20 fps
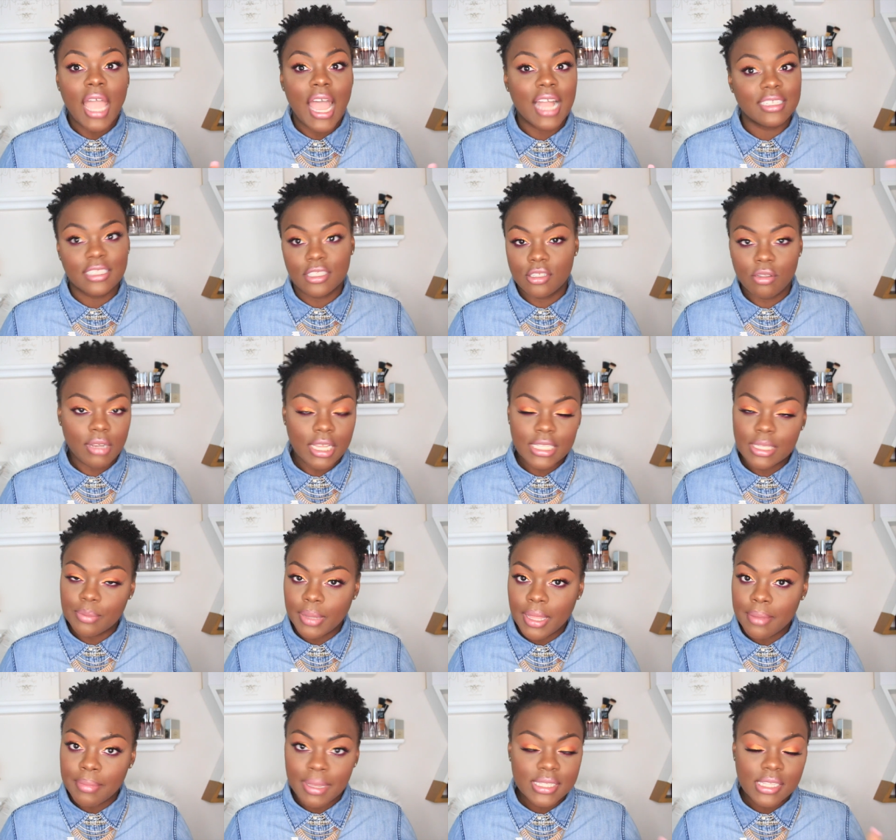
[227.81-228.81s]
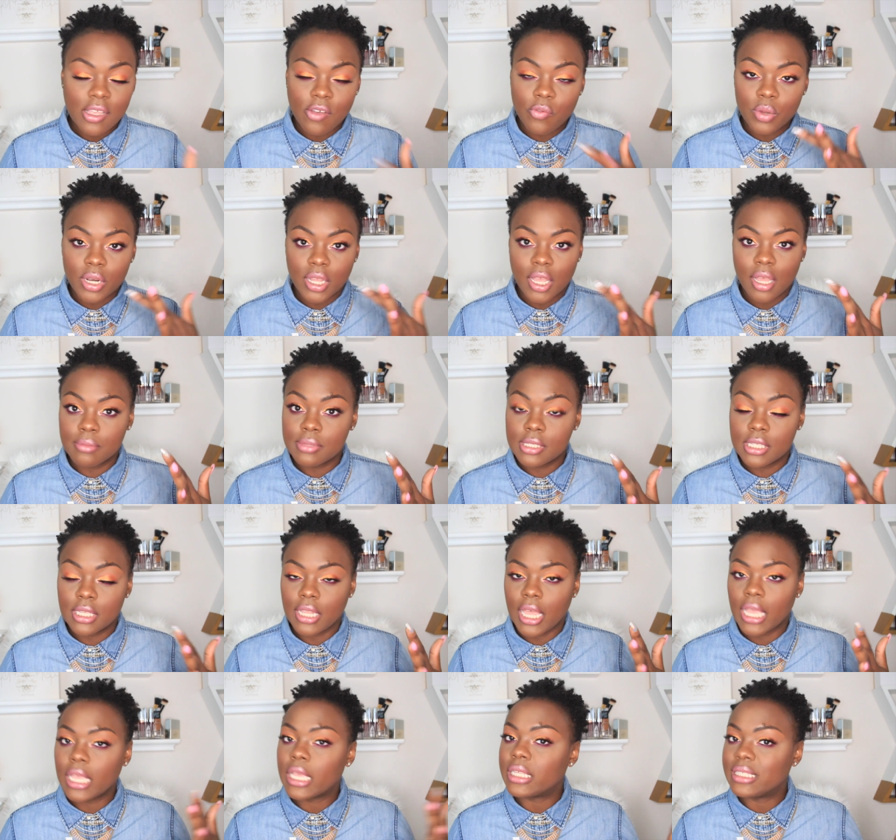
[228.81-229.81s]
I just don't like to play myself when it comes
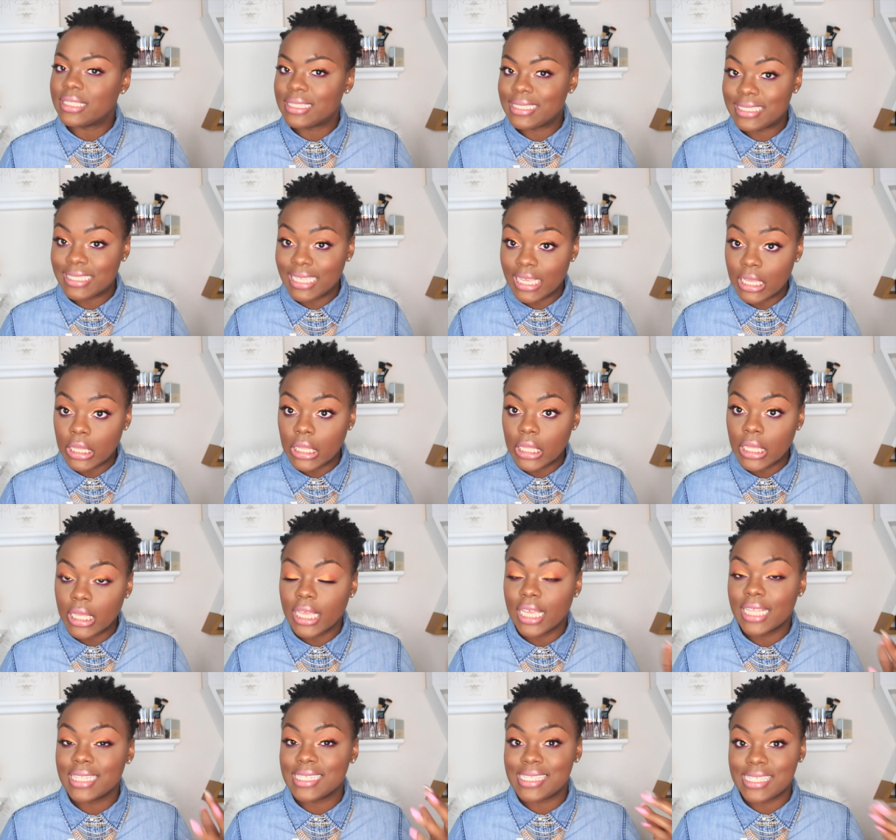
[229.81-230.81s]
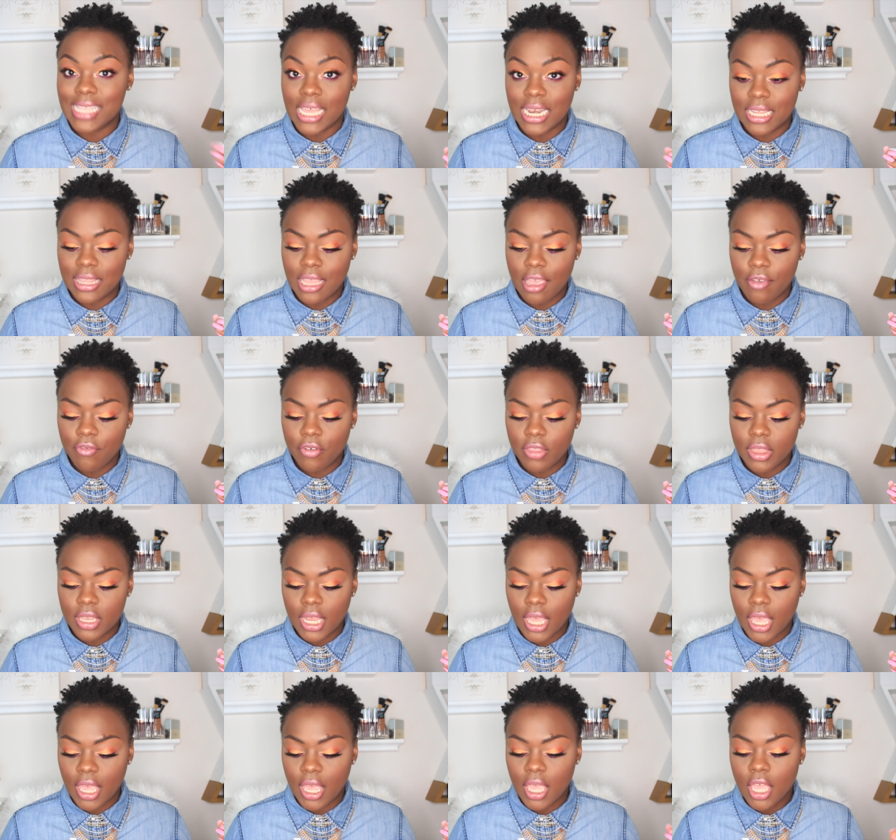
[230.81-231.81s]
to like concealing and setting that for the
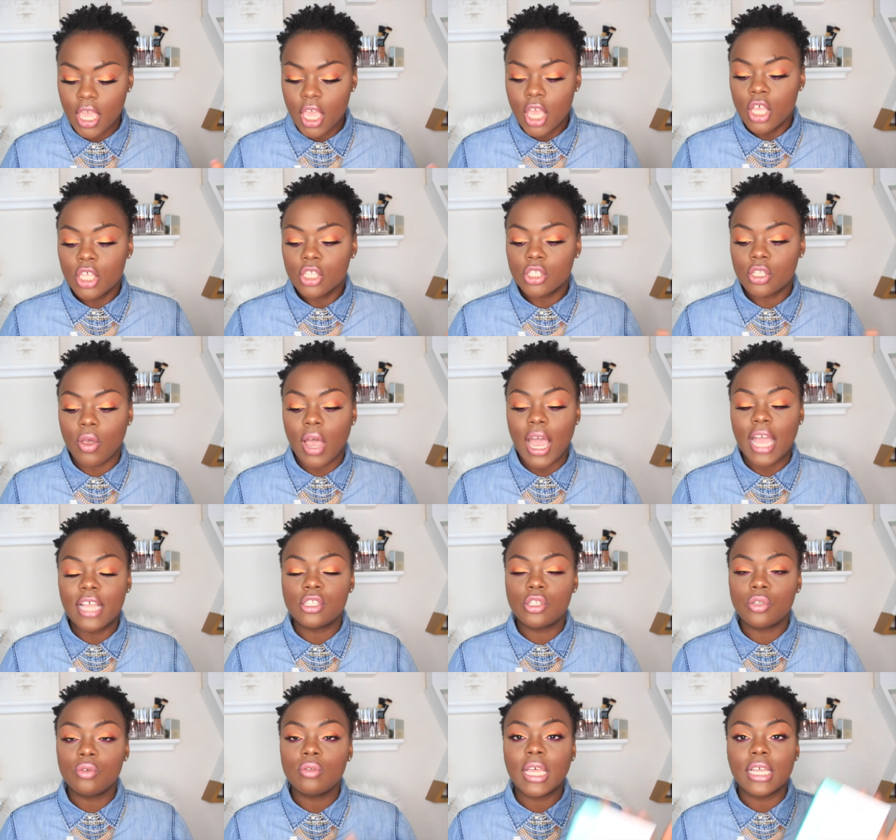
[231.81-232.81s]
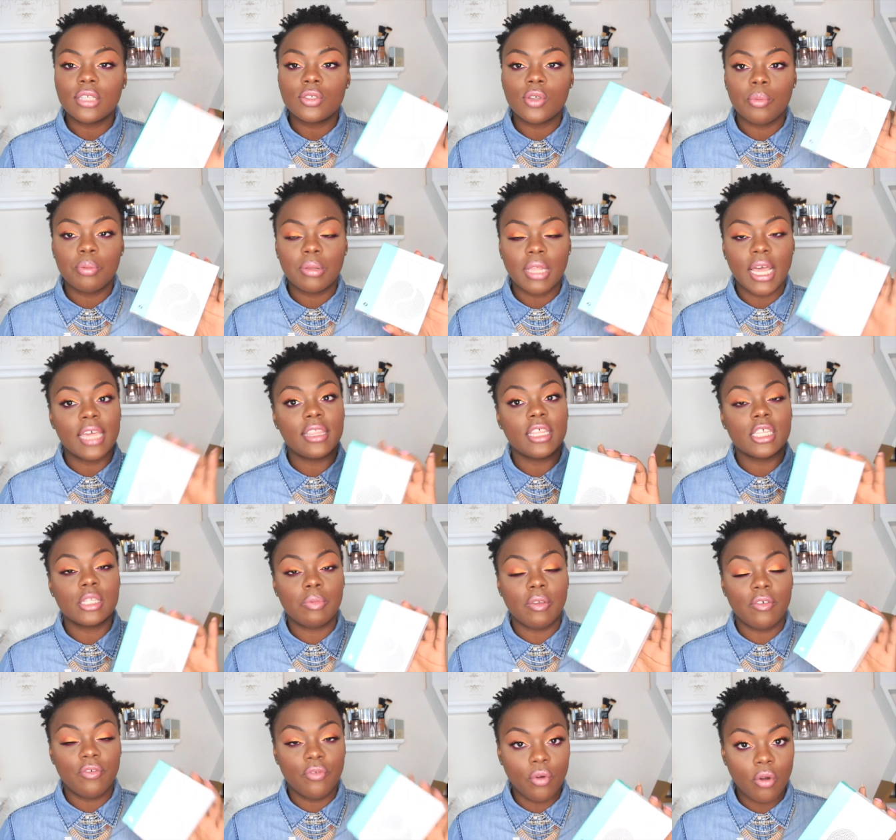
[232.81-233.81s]
day. So I do like to apply
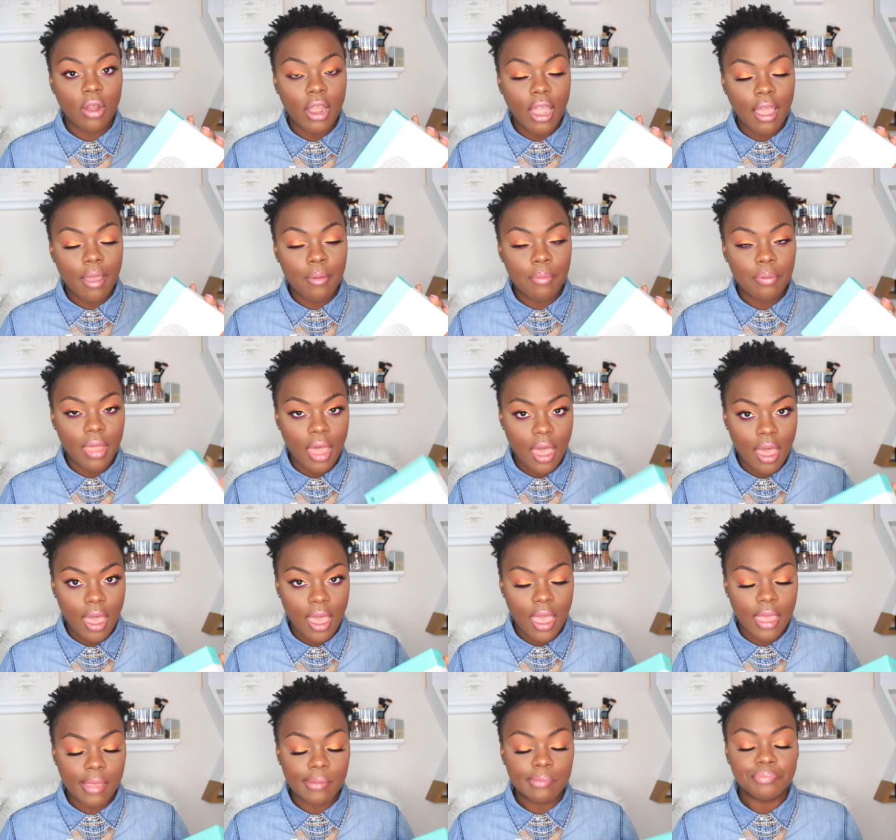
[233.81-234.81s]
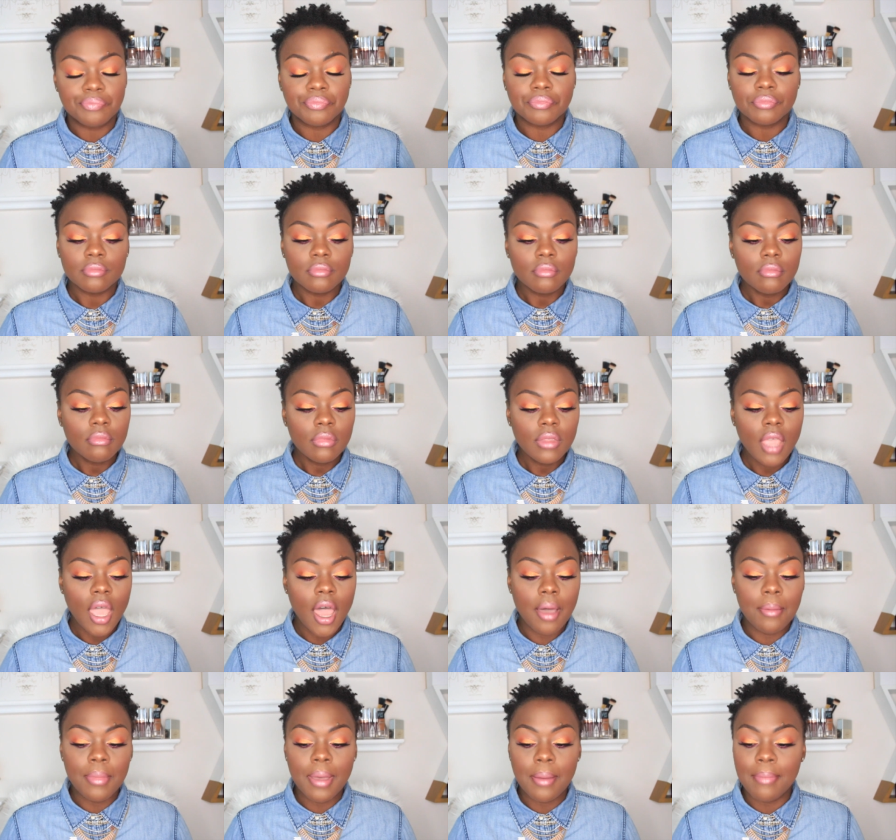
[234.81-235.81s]
this before I apply
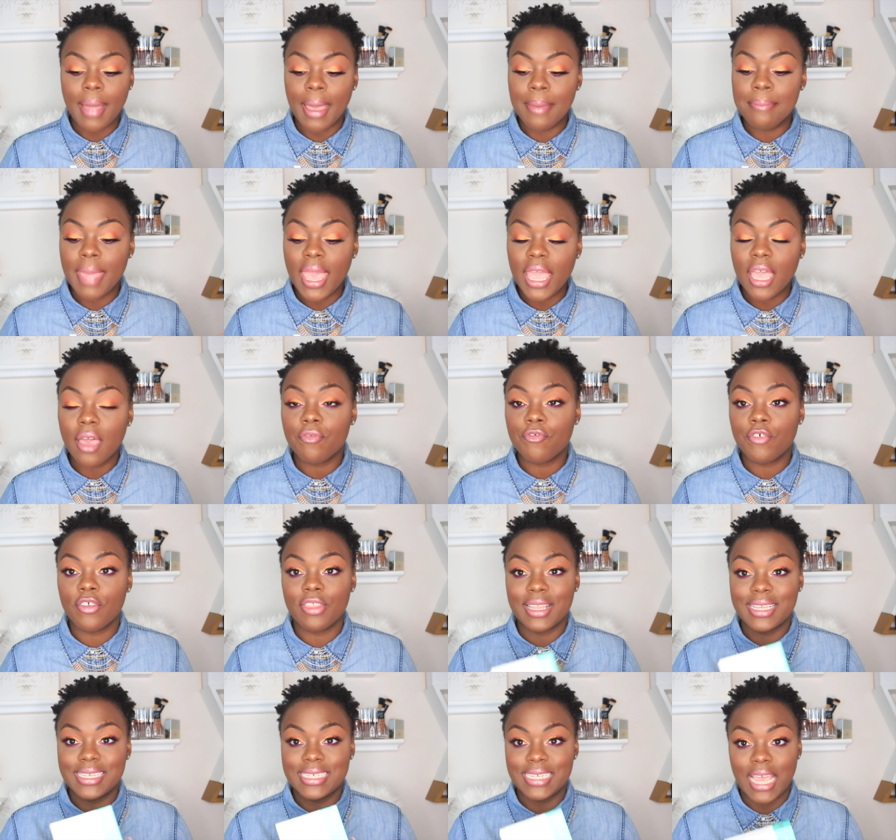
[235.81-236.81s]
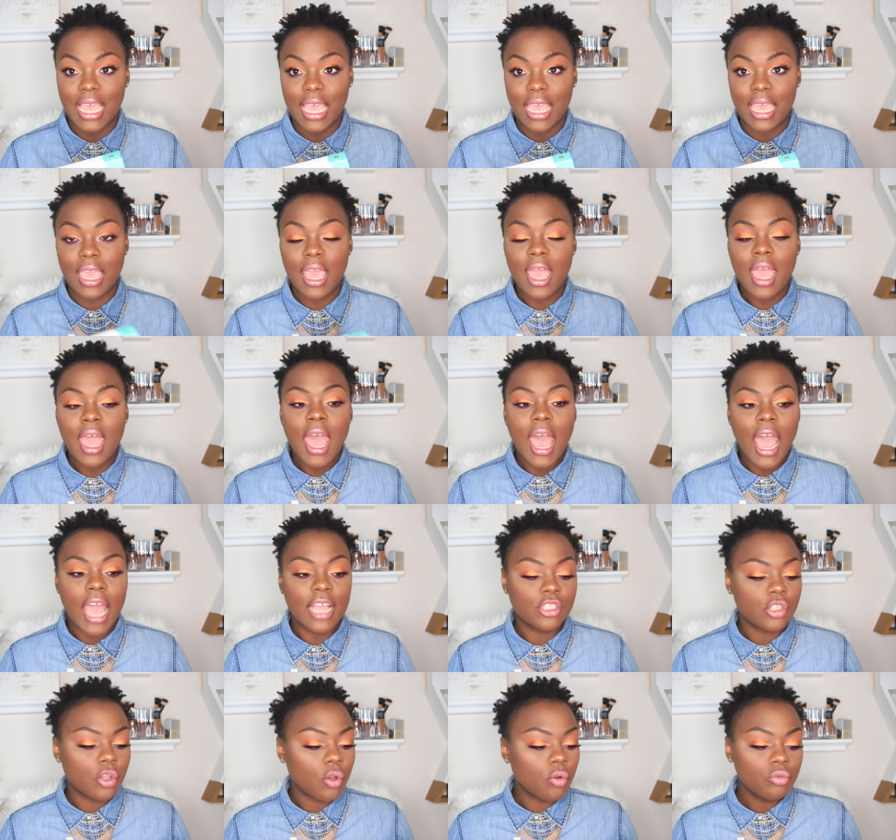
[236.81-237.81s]
my makeup for the day.
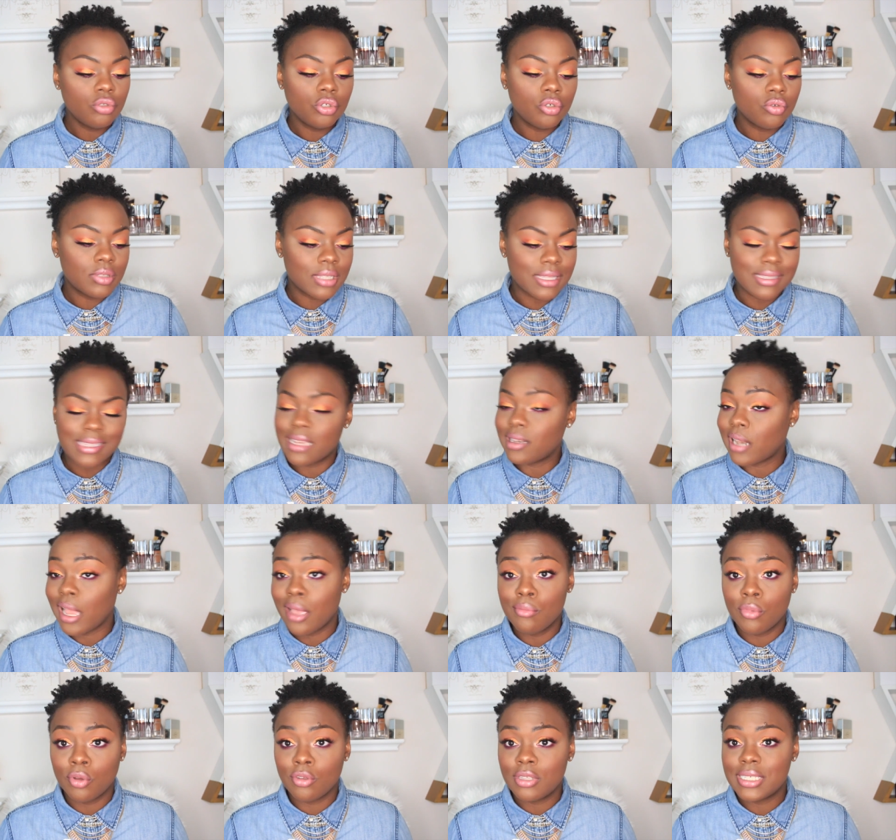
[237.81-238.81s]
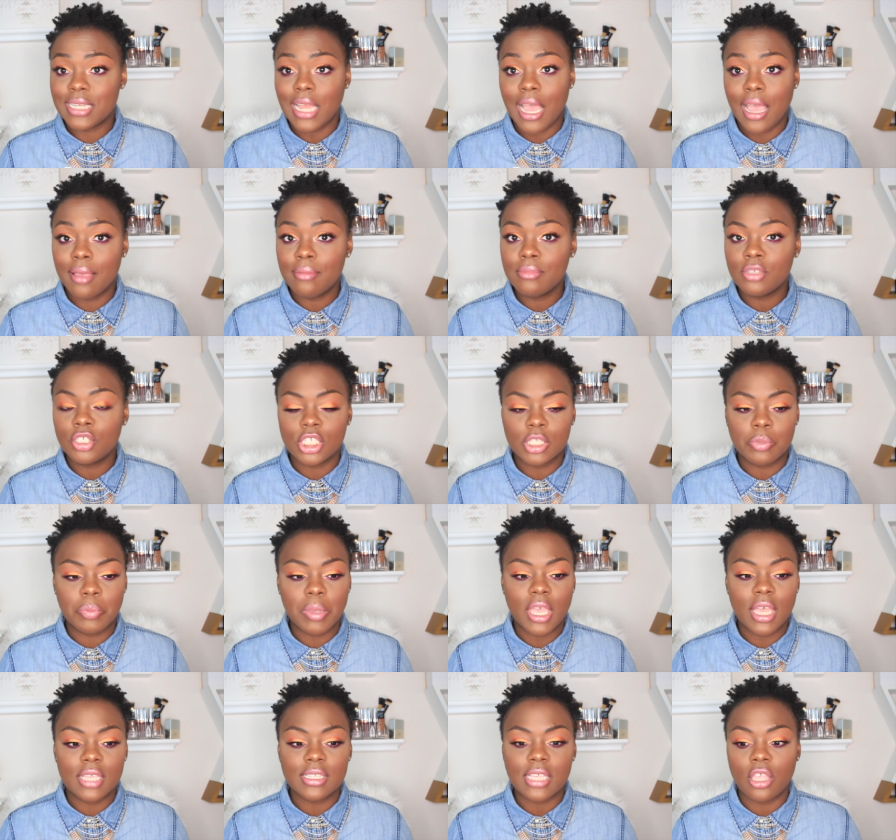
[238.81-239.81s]
I don't use this at night most times, just
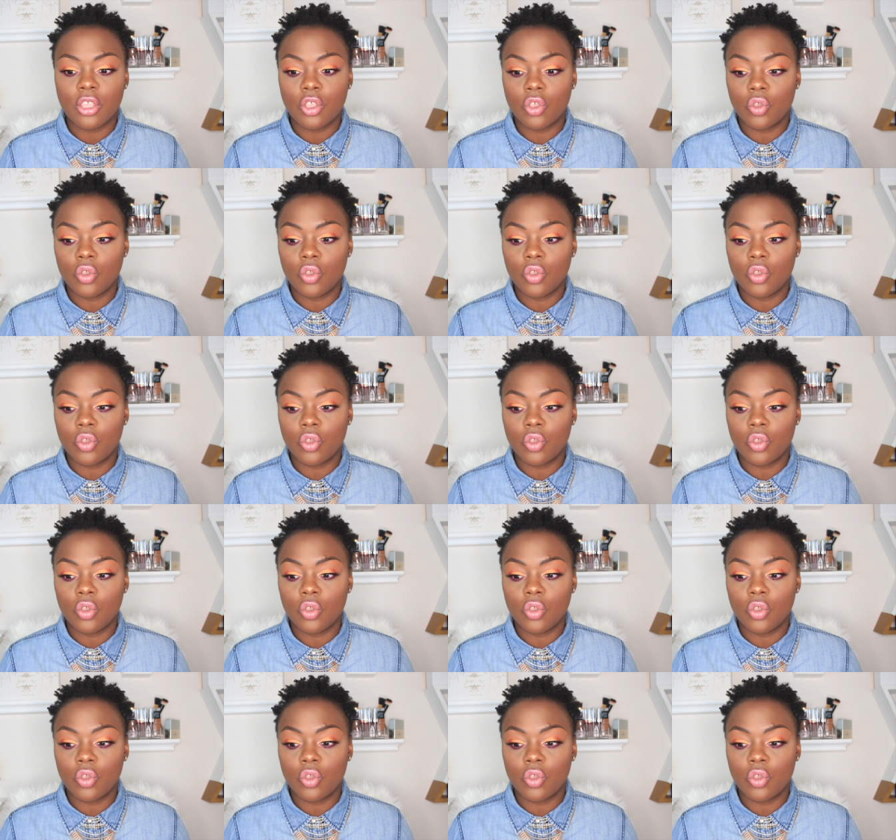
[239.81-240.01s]
because I